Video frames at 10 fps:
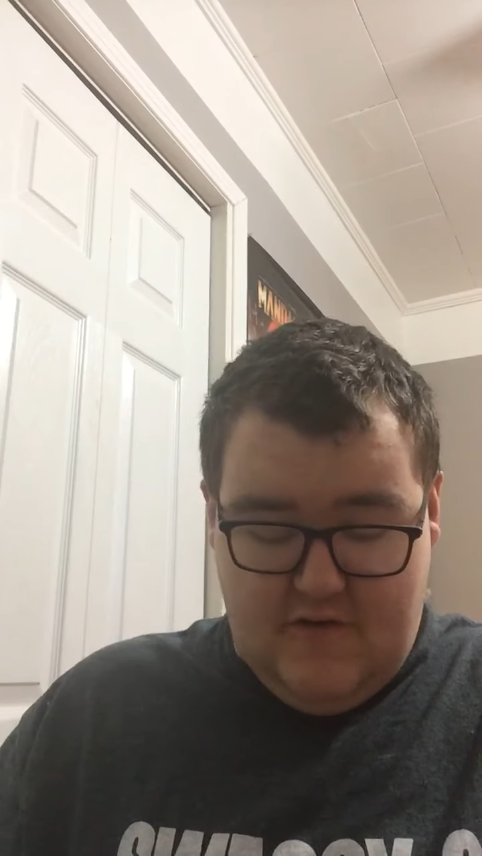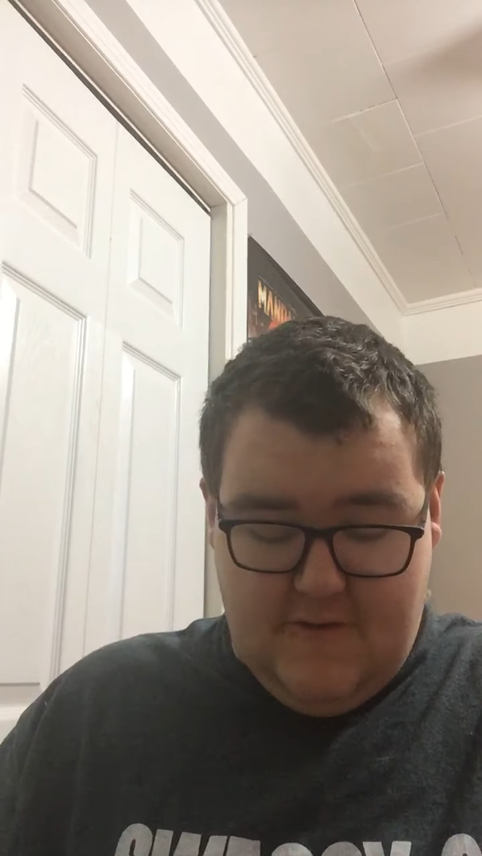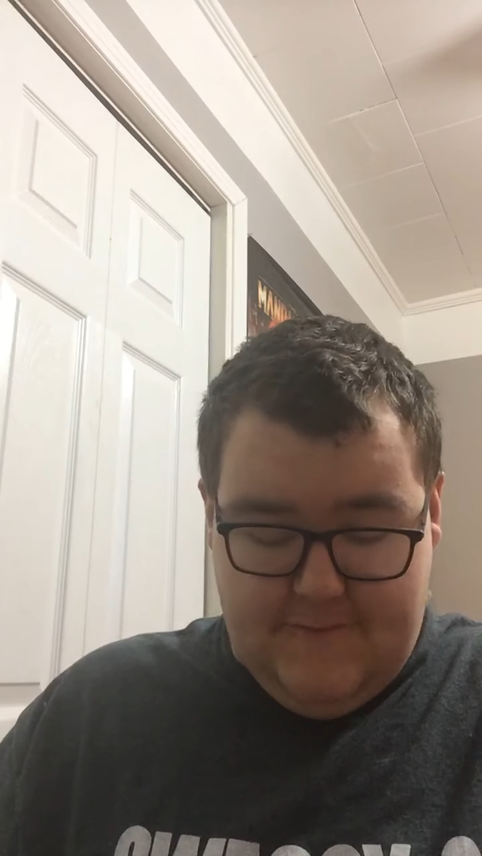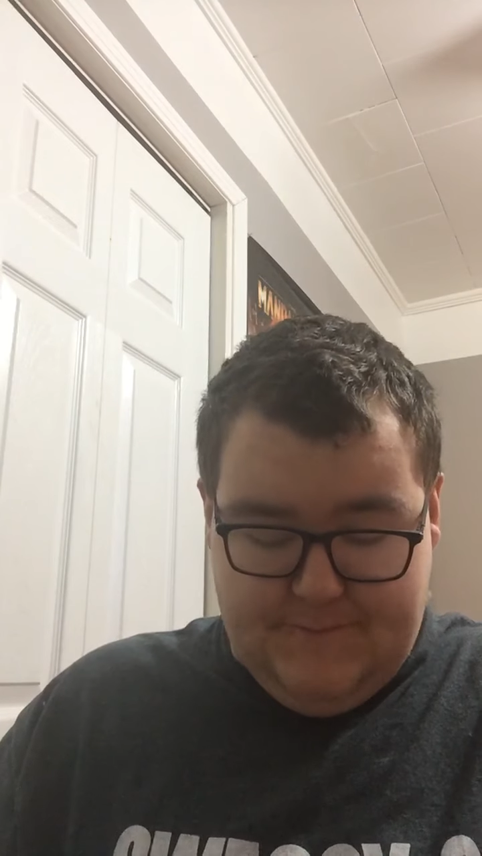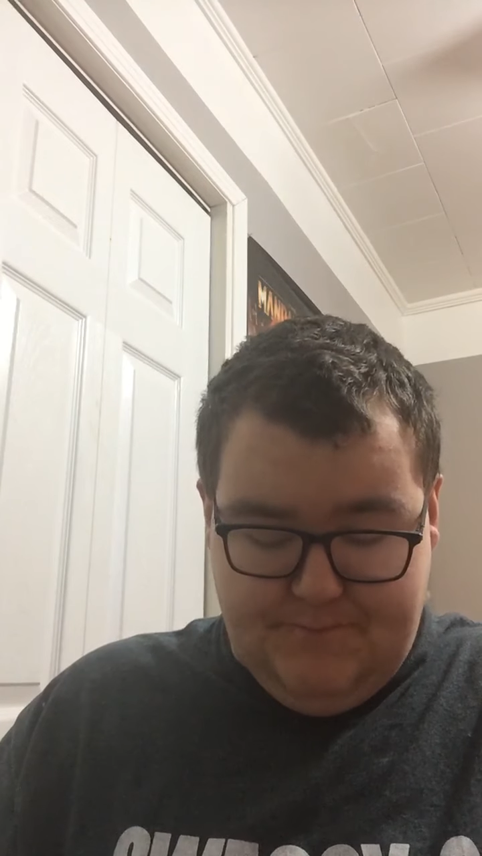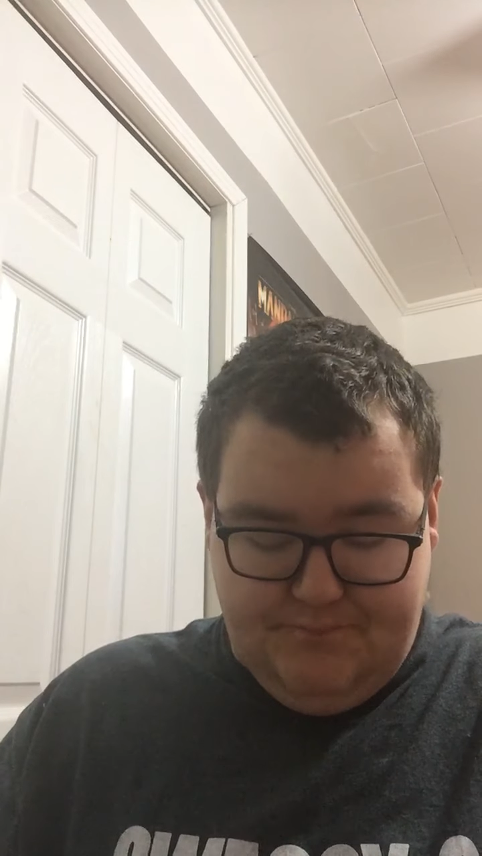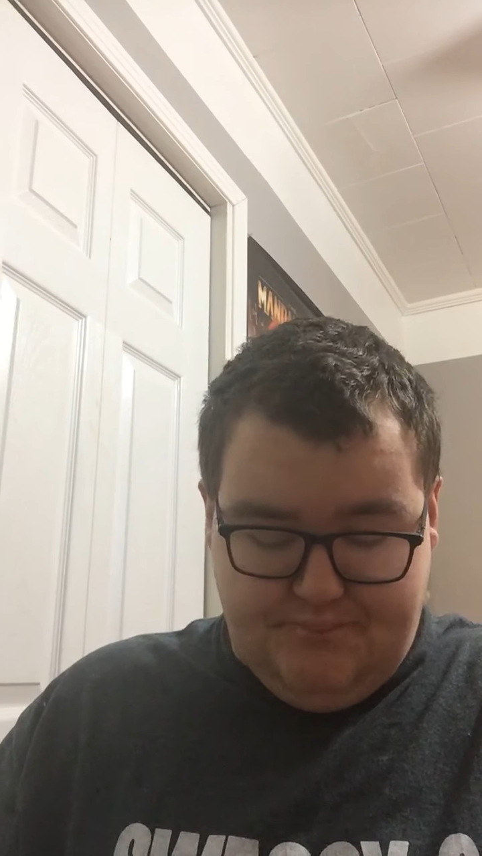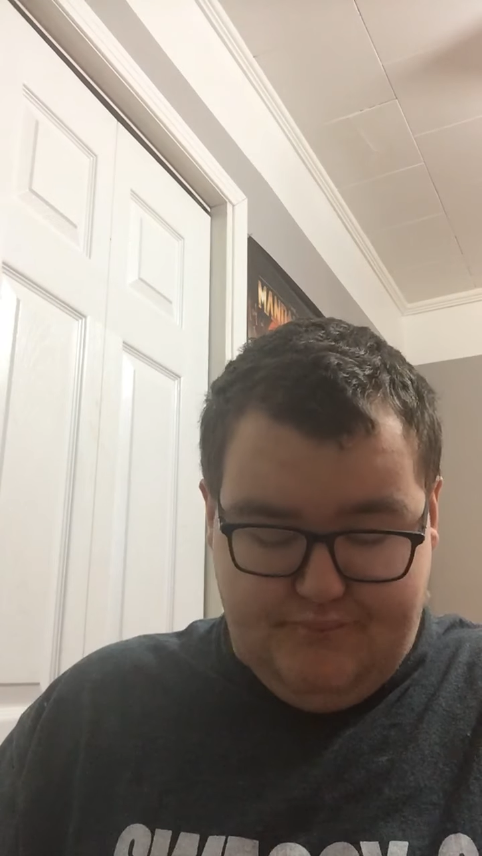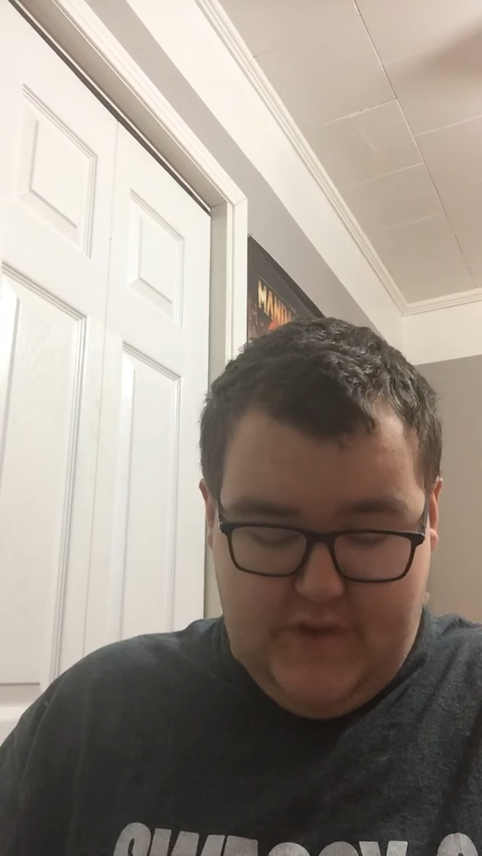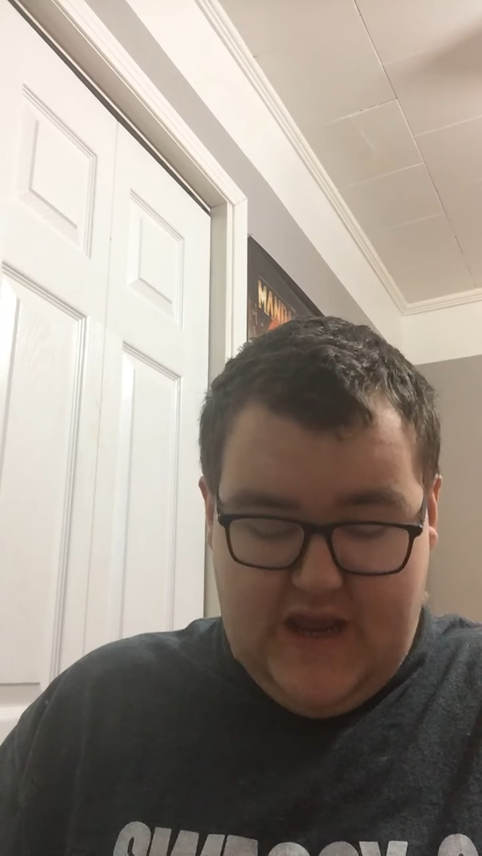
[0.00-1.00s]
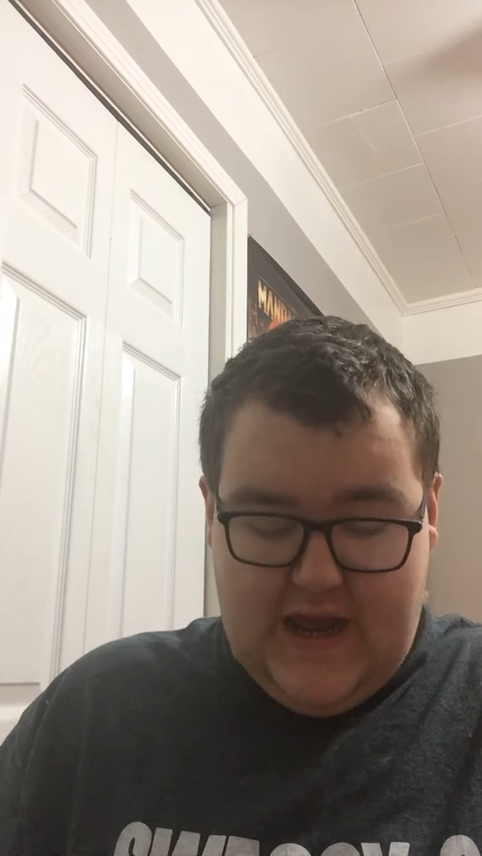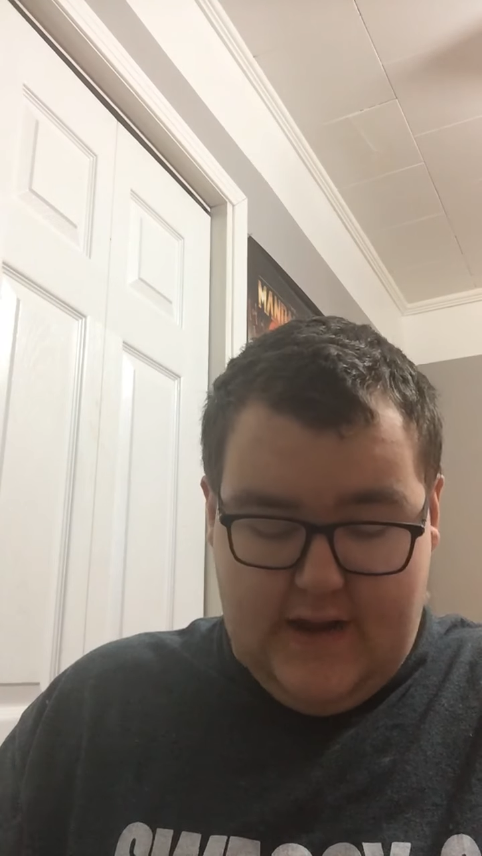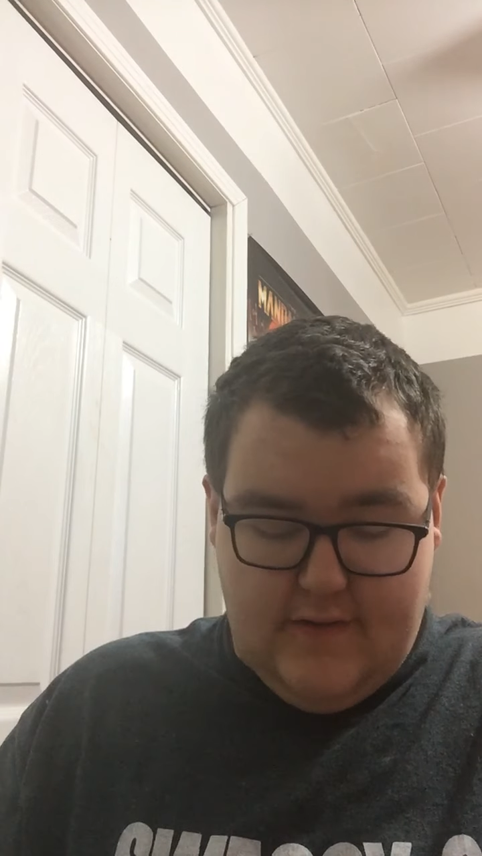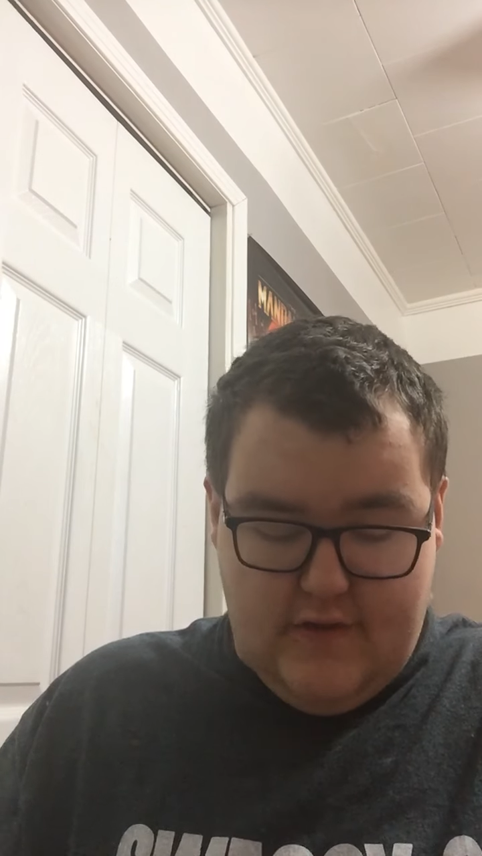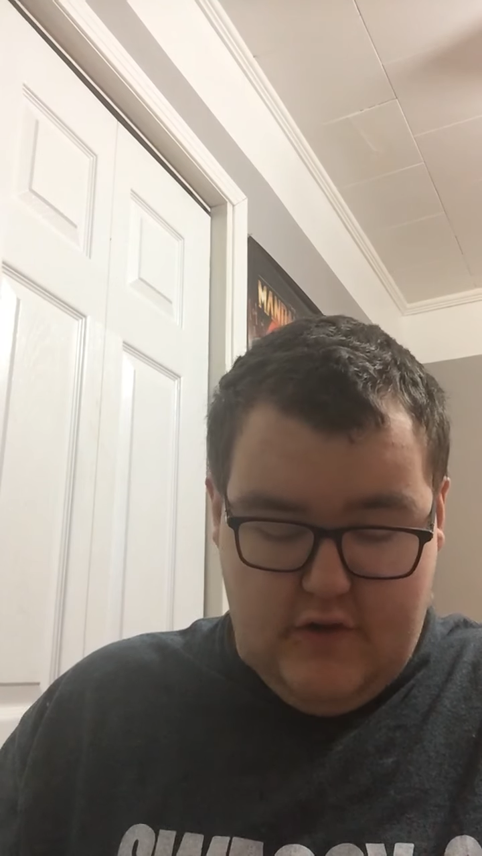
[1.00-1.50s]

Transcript: So they